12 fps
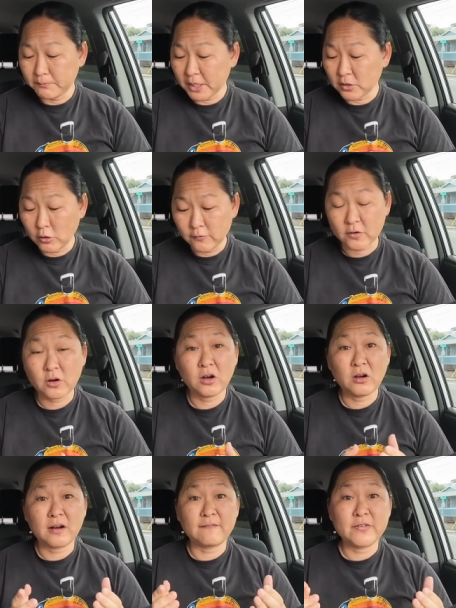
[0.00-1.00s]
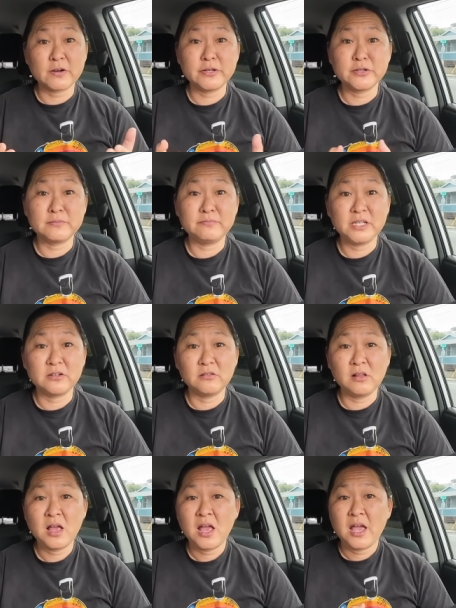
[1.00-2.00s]
But overall, a very good
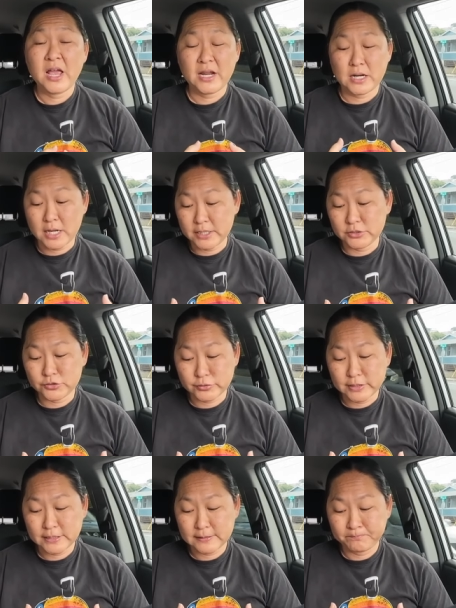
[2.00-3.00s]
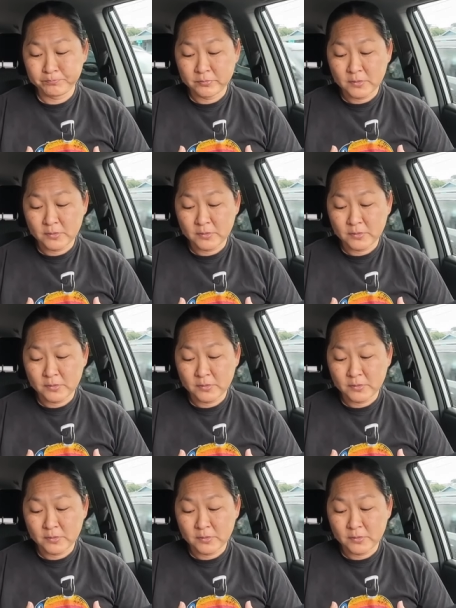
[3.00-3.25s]
meal, and I enjoyed it.